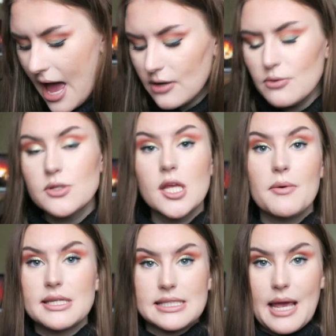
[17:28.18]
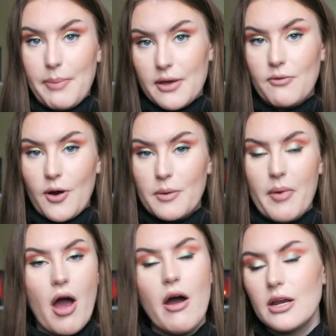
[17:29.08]
And also a skipping rope.
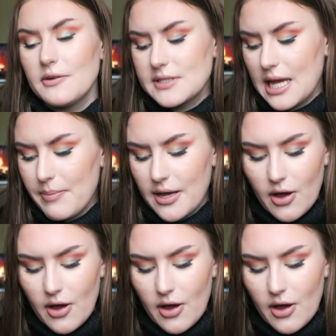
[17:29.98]
I love skipping.